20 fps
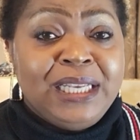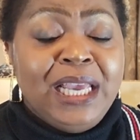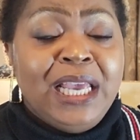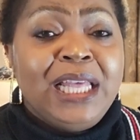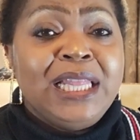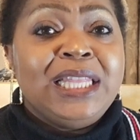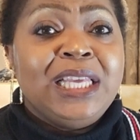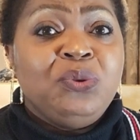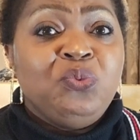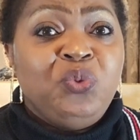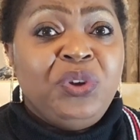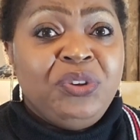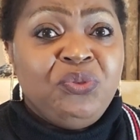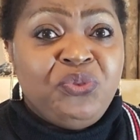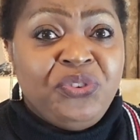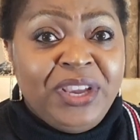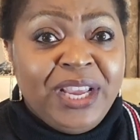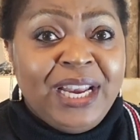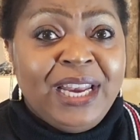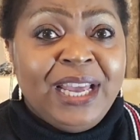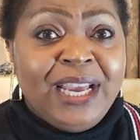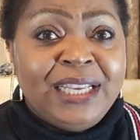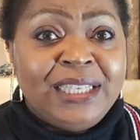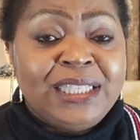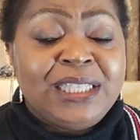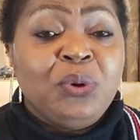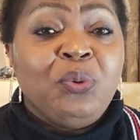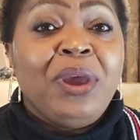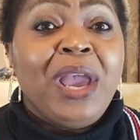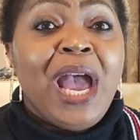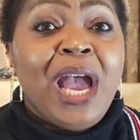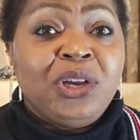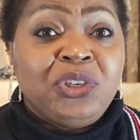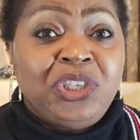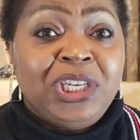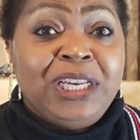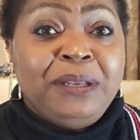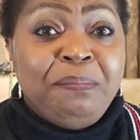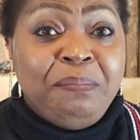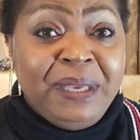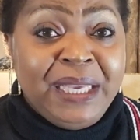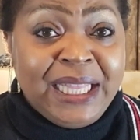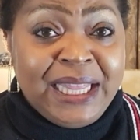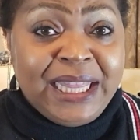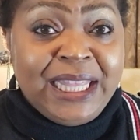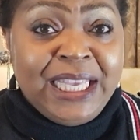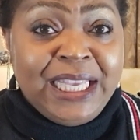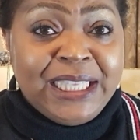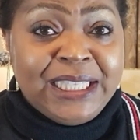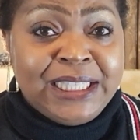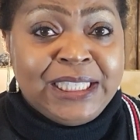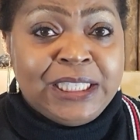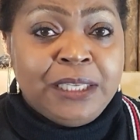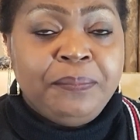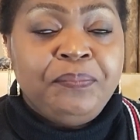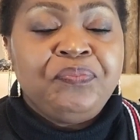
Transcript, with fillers: then we realize they were actually big things.